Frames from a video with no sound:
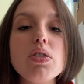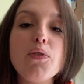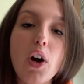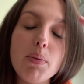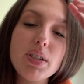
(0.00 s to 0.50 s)

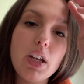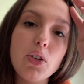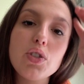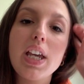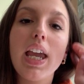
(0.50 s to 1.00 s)
farm
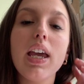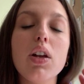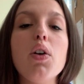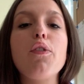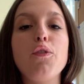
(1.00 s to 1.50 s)
sellers can't
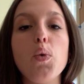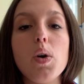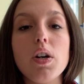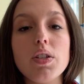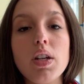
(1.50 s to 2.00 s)

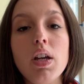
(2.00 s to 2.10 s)
afford